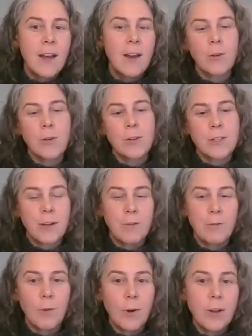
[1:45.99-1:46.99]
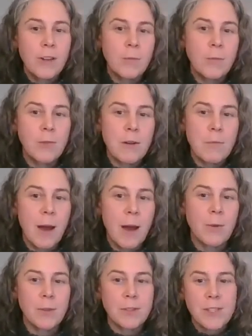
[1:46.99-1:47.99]
in order to avoid the marine
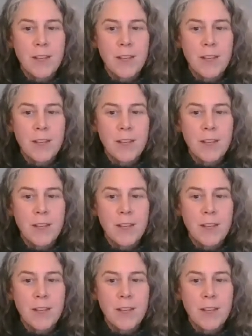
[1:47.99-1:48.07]
mammals.